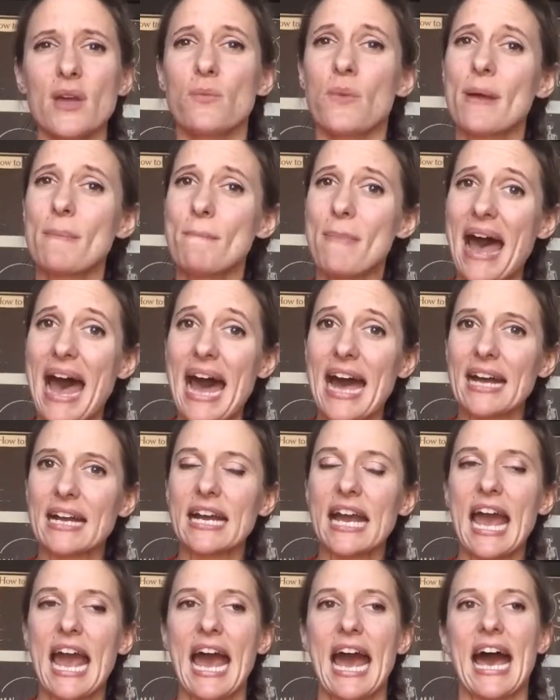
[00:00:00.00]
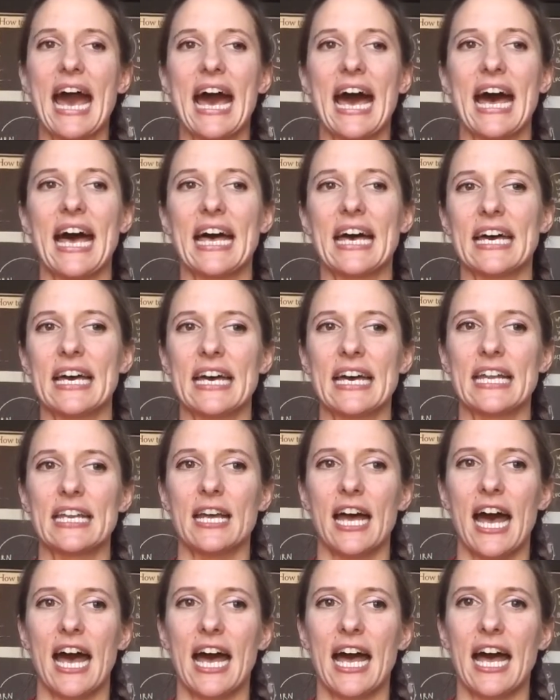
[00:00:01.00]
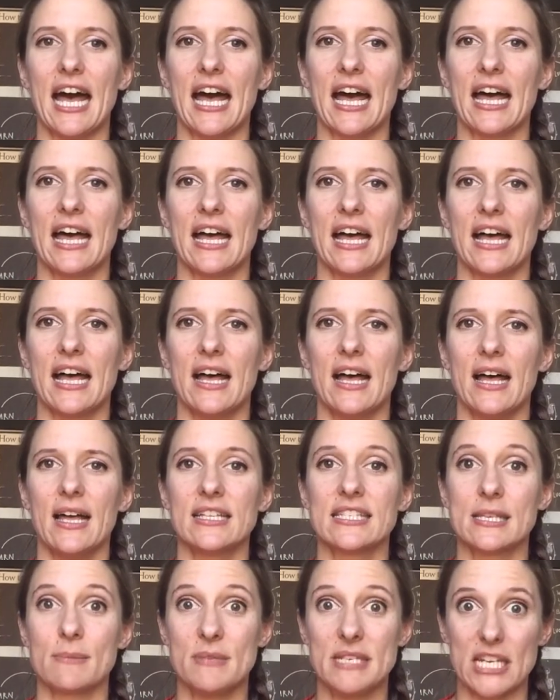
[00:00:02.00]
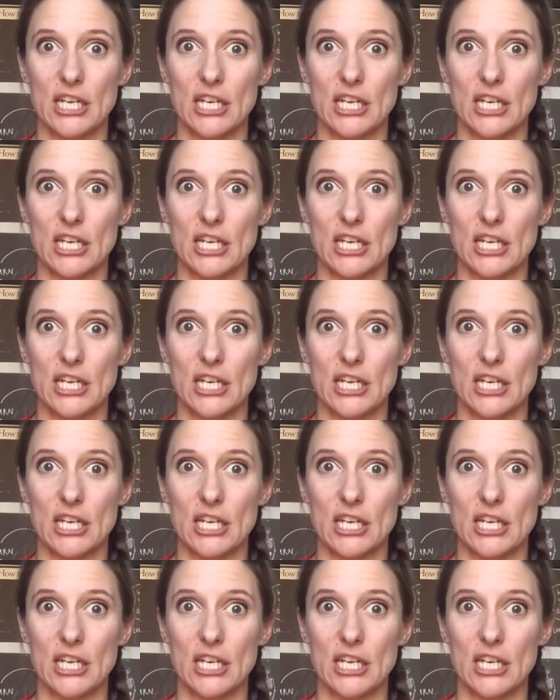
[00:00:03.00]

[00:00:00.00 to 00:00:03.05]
went back, had uh, some